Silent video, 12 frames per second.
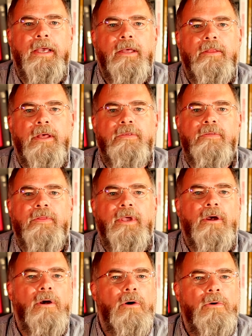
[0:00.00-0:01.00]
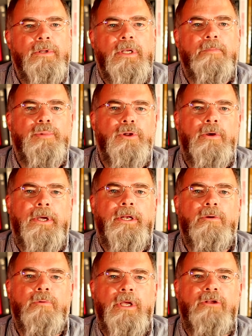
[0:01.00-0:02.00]
Thus, they are only employed
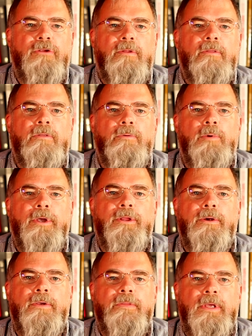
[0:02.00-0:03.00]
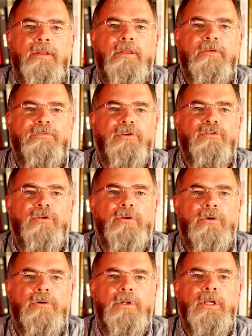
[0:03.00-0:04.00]
in regions where there is
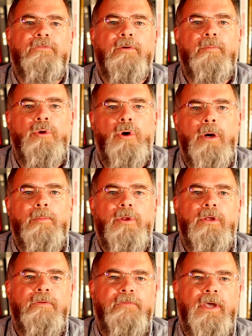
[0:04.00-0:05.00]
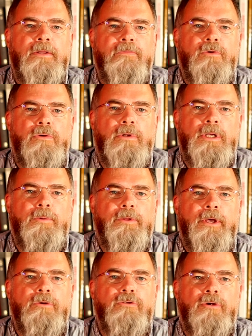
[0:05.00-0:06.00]
insufficient cooling from normal convective cooling
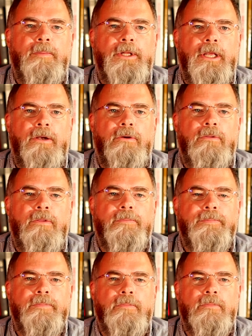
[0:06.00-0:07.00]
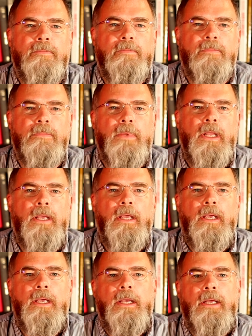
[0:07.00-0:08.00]
without turbulators.
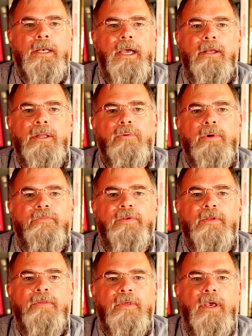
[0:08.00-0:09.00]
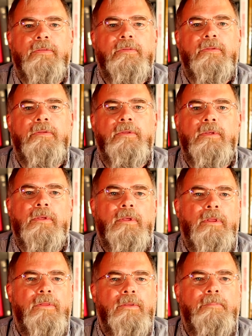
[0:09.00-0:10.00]
Now that we've discussed
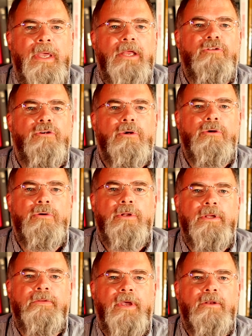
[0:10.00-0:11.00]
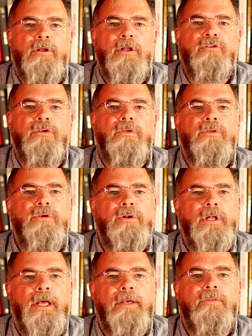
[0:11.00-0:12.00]
the major cooling technologies
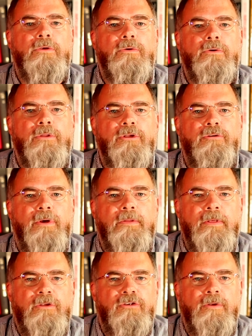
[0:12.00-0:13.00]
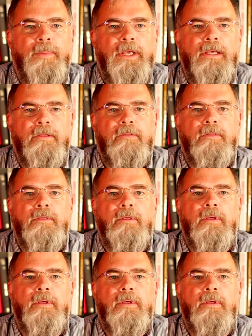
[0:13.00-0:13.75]
utilized to cool the transition piece,